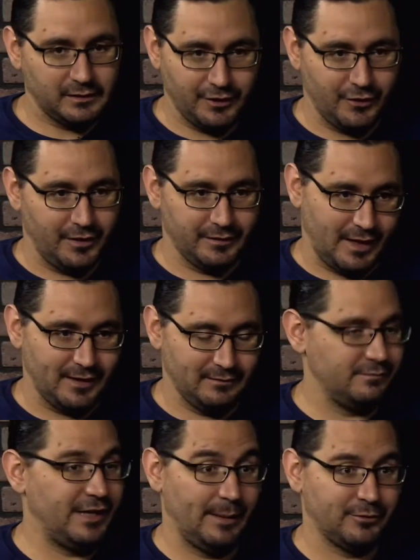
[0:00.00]
I
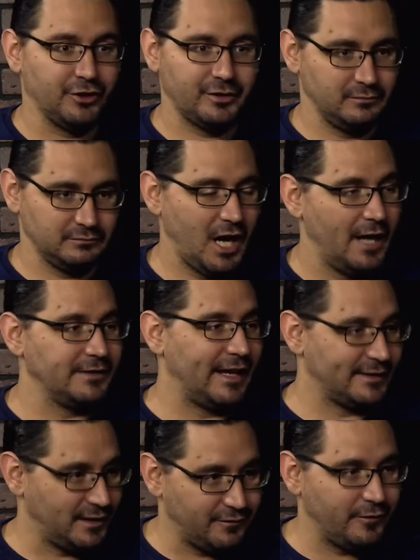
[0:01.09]
kept her
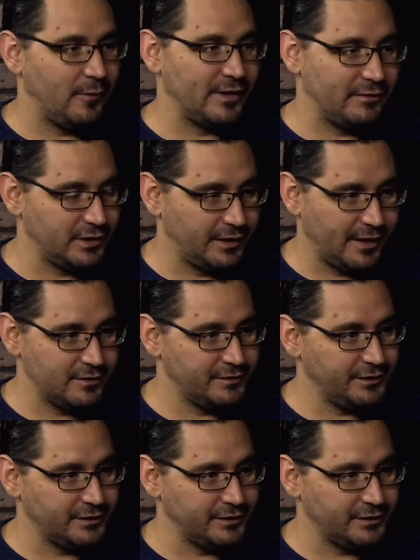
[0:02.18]
contact info and everything else,